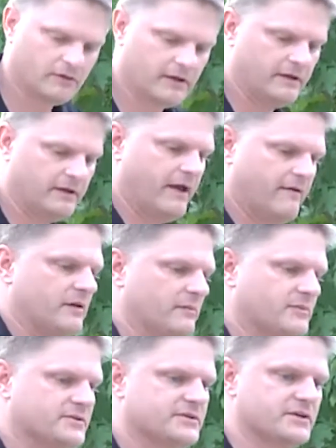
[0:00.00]
and having
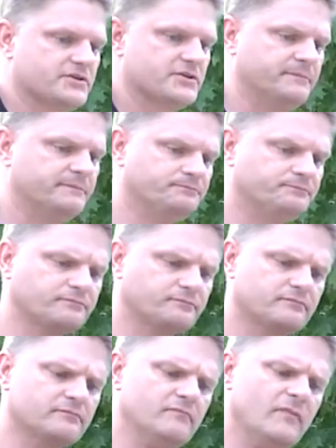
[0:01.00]
it positioned
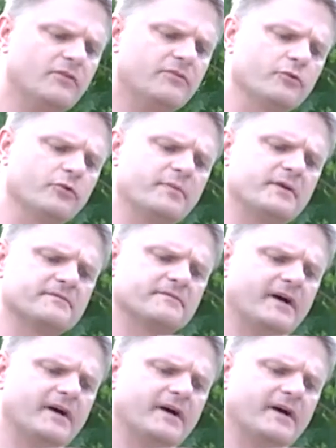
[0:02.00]
through a piece of